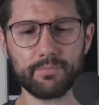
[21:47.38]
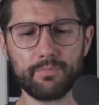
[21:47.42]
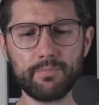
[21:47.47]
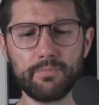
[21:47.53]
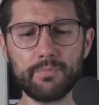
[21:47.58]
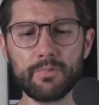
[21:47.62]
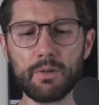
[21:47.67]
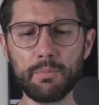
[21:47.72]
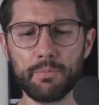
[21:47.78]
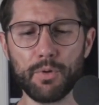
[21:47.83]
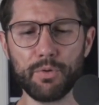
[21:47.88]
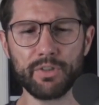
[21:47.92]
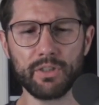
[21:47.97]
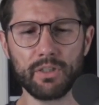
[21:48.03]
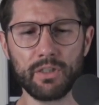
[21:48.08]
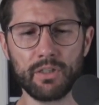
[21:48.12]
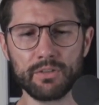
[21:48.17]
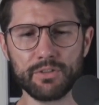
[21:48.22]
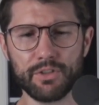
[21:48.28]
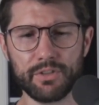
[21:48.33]
Moving
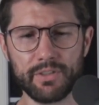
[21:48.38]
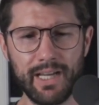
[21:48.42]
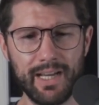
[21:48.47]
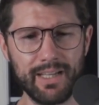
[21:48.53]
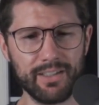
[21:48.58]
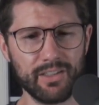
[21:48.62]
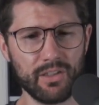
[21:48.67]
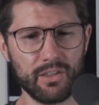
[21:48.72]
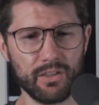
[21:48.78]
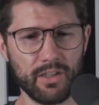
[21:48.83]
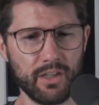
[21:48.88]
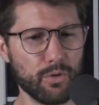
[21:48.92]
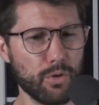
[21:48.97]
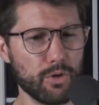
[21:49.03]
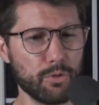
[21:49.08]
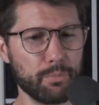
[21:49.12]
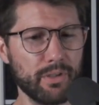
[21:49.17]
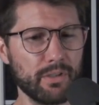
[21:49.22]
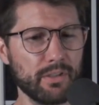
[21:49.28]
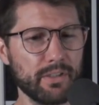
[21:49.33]
along to dialogue and
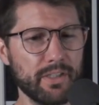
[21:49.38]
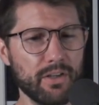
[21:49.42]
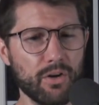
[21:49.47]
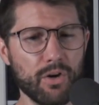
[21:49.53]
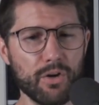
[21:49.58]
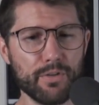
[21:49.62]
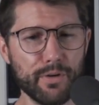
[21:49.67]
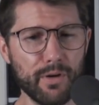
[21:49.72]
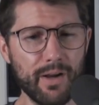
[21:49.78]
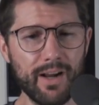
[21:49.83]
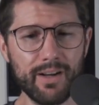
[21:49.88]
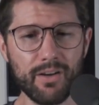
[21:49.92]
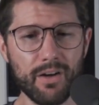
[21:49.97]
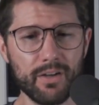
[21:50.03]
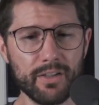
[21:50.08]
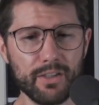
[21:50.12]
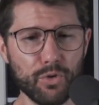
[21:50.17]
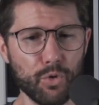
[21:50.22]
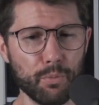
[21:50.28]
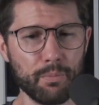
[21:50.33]
quotability. Are there
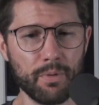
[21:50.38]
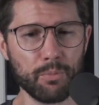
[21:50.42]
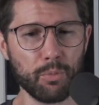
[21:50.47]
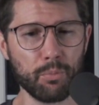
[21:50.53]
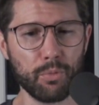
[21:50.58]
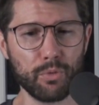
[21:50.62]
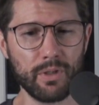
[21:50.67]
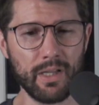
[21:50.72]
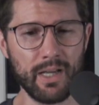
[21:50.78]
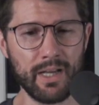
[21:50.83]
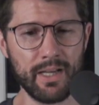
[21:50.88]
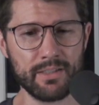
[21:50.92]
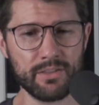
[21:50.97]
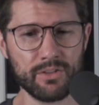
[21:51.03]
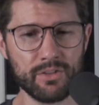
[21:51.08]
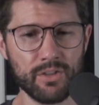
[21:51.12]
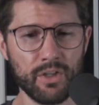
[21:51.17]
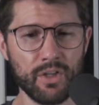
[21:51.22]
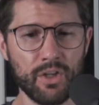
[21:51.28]
iconic or memorable lines?